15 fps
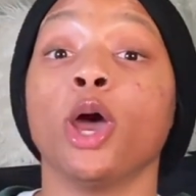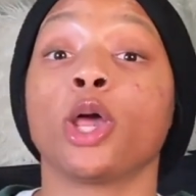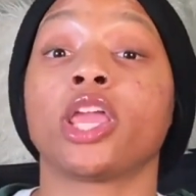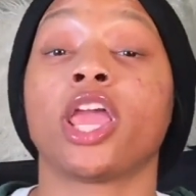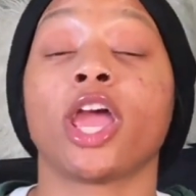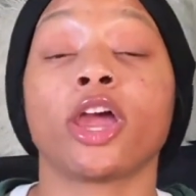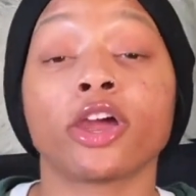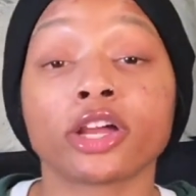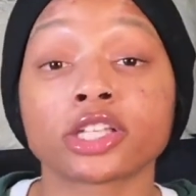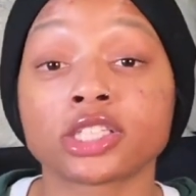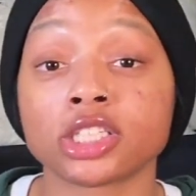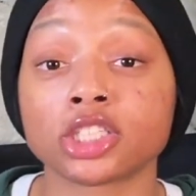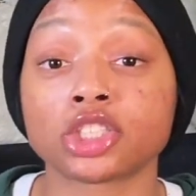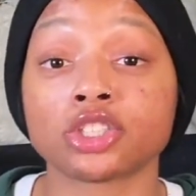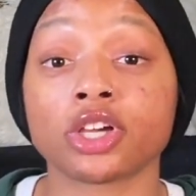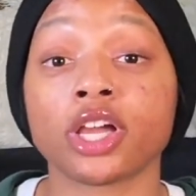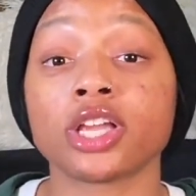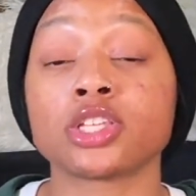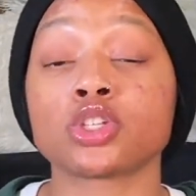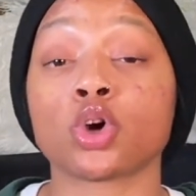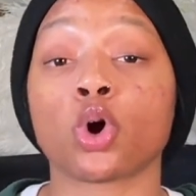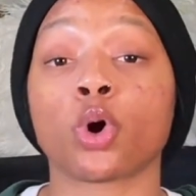character
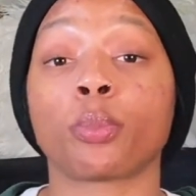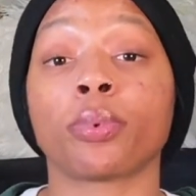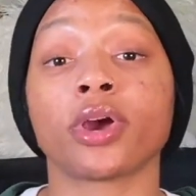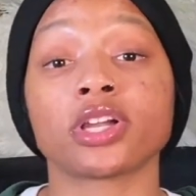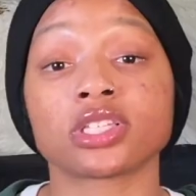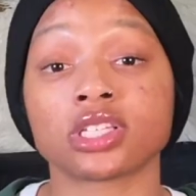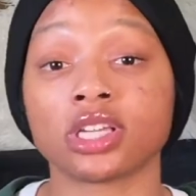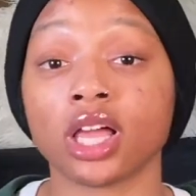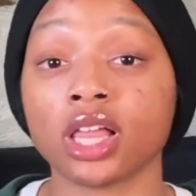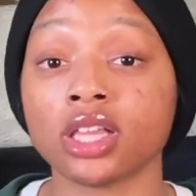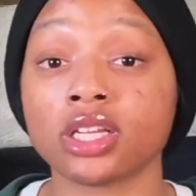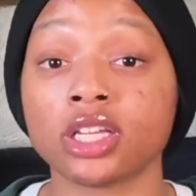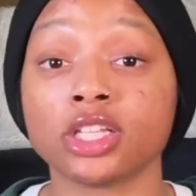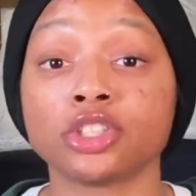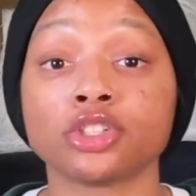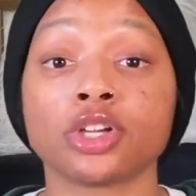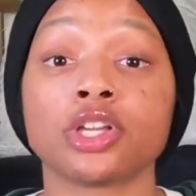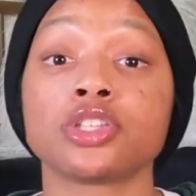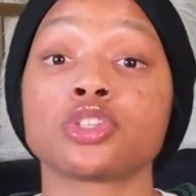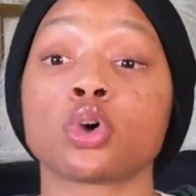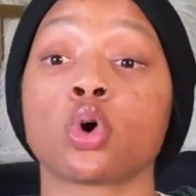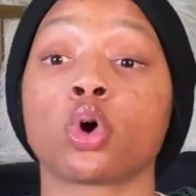traits or personality
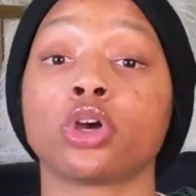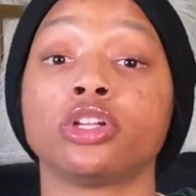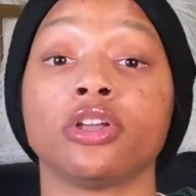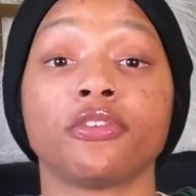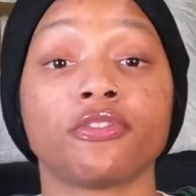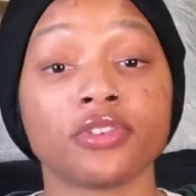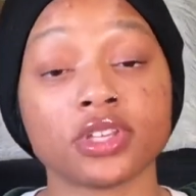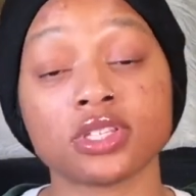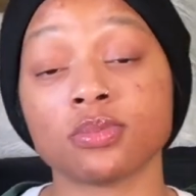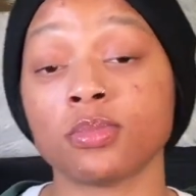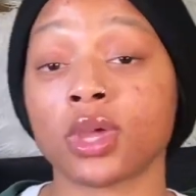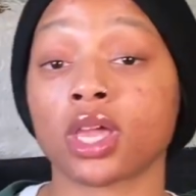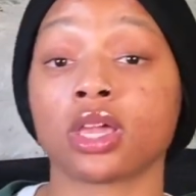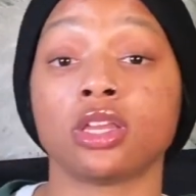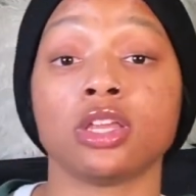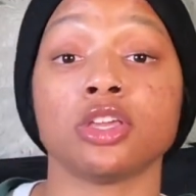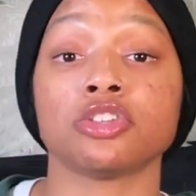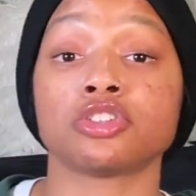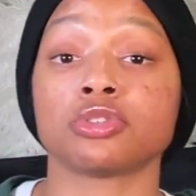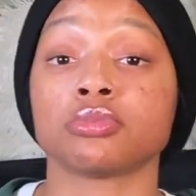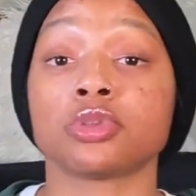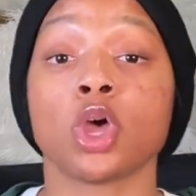traits or defense
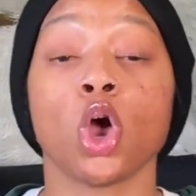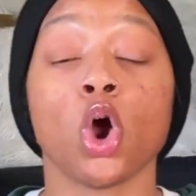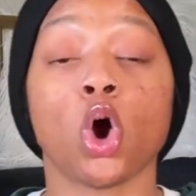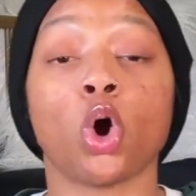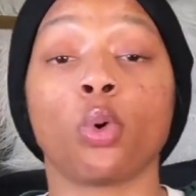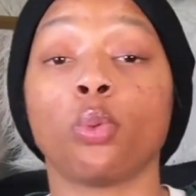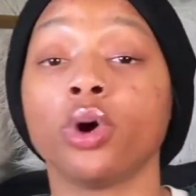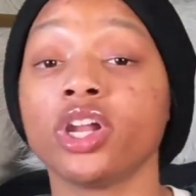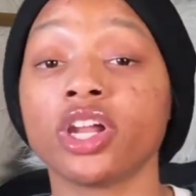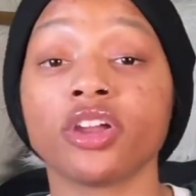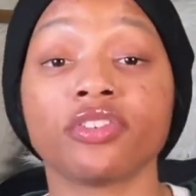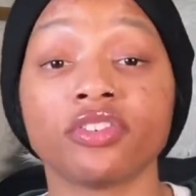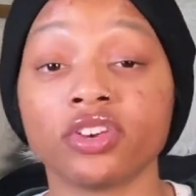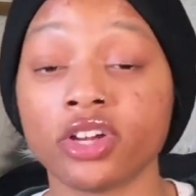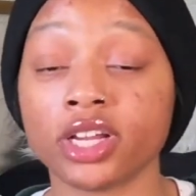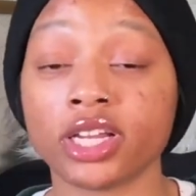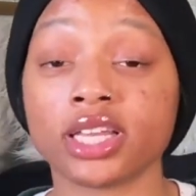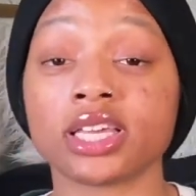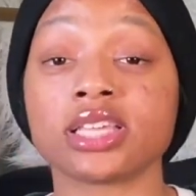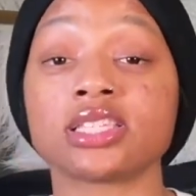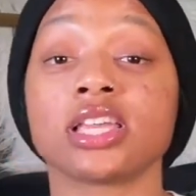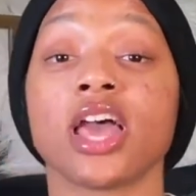mechanisms or whatever it
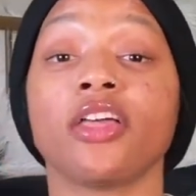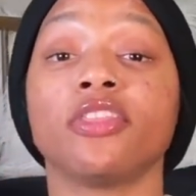is.